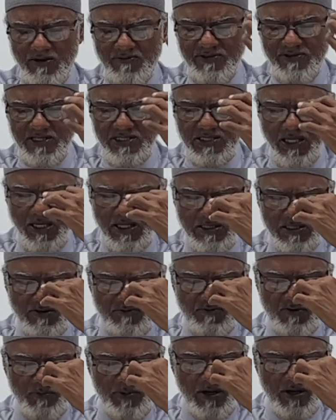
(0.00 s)
of the sayings of
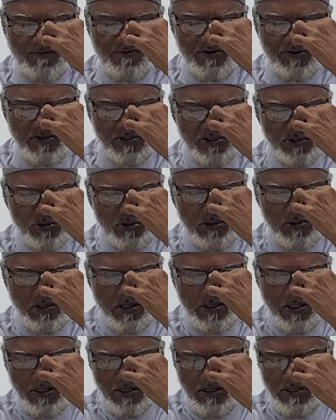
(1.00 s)
our beloved Rasul
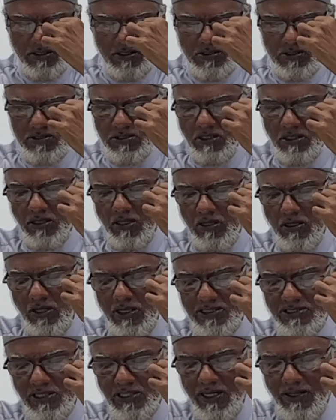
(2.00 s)
sallallahu
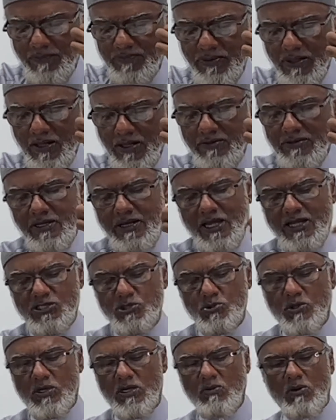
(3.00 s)
alaihi wasallam. The next
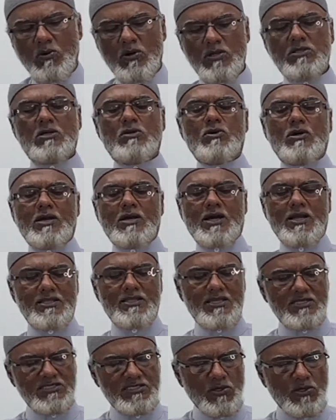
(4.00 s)
word we want to look at
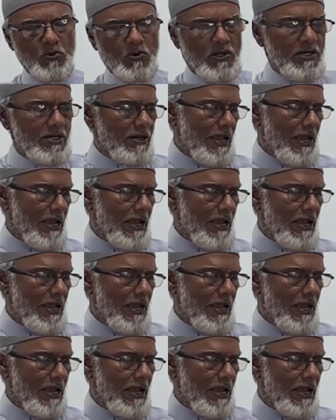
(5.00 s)
is the word